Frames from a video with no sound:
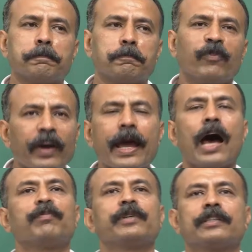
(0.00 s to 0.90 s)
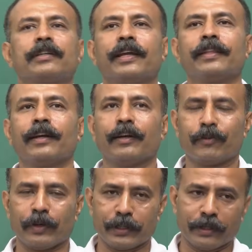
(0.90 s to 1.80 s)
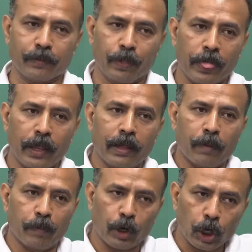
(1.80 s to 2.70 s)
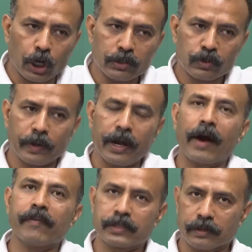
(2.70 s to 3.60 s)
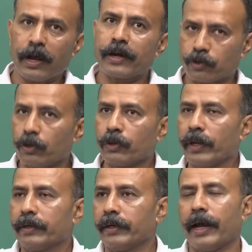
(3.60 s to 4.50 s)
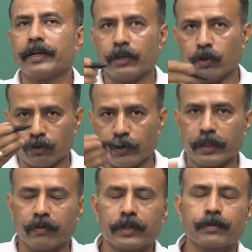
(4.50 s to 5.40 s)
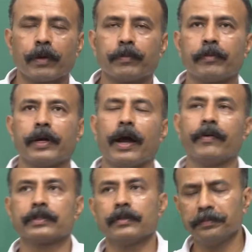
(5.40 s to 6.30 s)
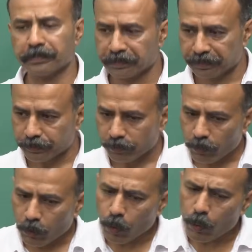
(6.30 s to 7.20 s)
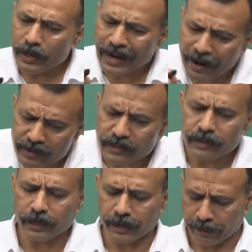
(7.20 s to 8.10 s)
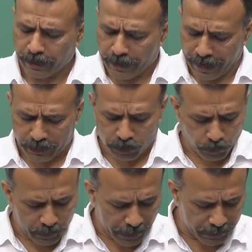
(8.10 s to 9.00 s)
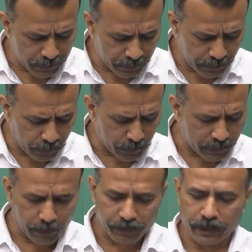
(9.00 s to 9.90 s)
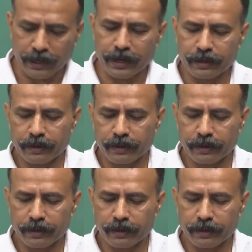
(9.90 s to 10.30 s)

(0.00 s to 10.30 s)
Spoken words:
very haphazardly in the literature, because when Harrison, I told you that 1903 the first paper by Harrison, when Harrison did, actually what Harrison did was something like